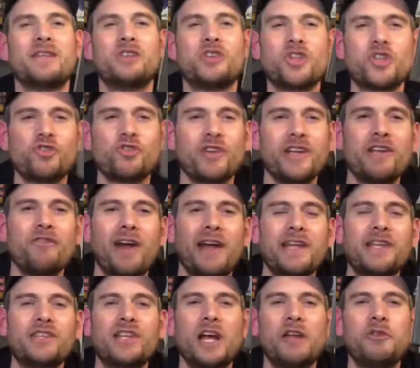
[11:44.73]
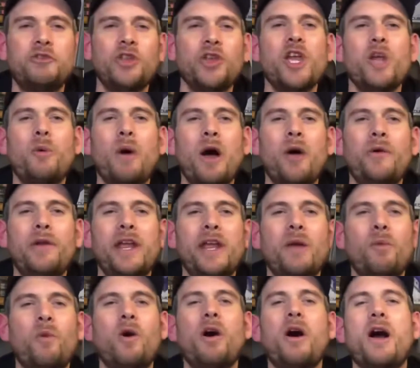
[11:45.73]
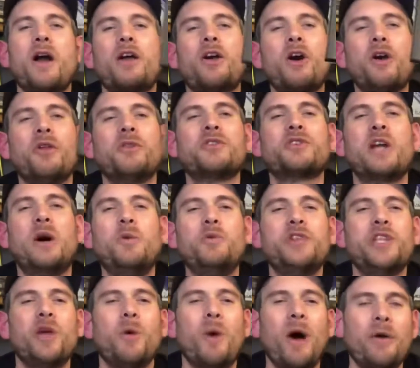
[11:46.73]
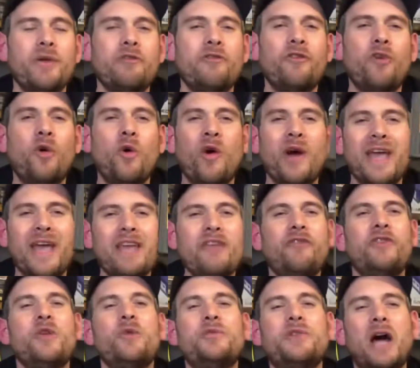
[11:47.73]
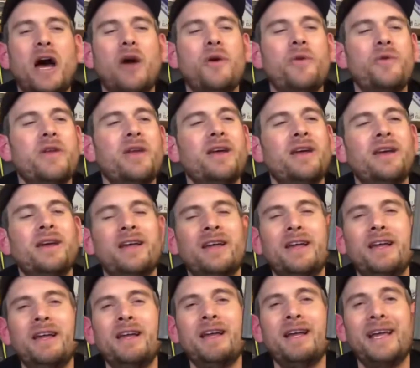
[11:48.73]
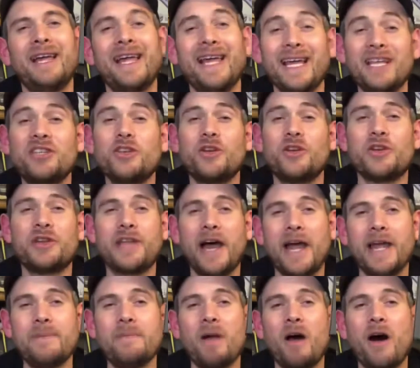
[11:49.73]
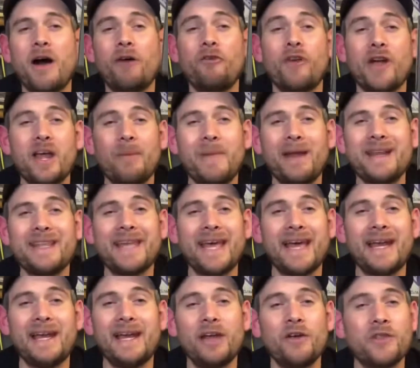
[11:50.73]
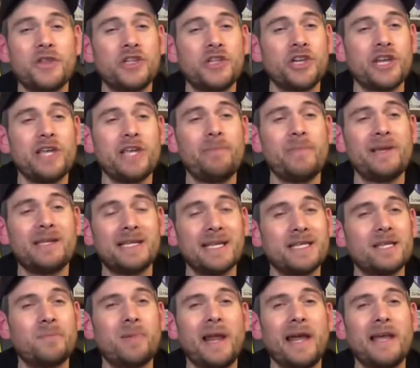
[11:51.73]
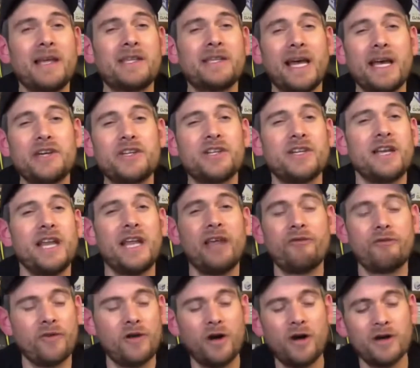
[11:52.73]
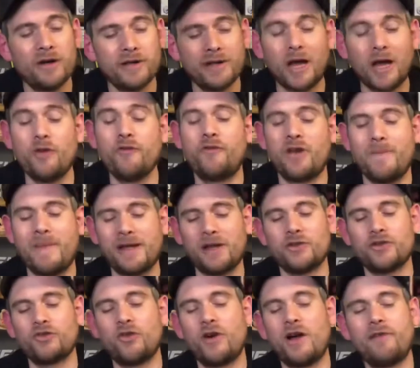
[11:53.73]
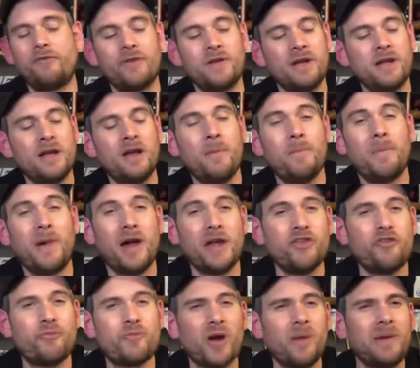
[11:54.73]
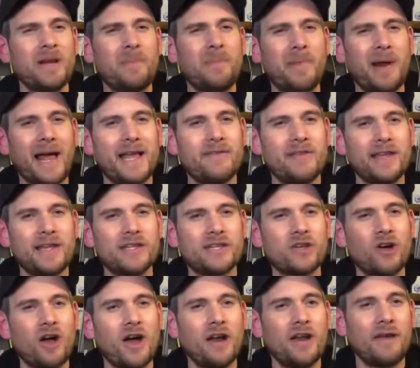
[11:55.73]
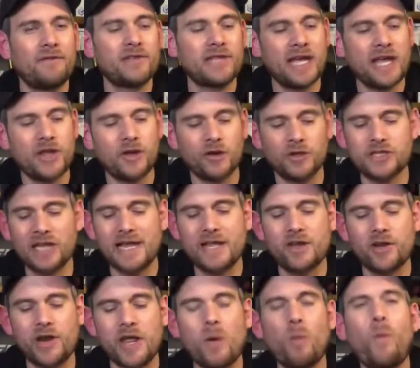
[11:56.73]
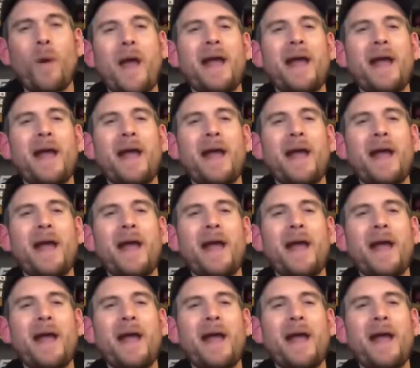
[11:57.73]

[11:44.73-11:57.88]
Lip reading: Street Racer, do you own it? What console do you own it for? If you don't, it is a good game. I recommend getting it on the cheapest. It's the PlayStation. If not, go for the Mega Drive. But you've probably played this, so I'd love to hear your take on it.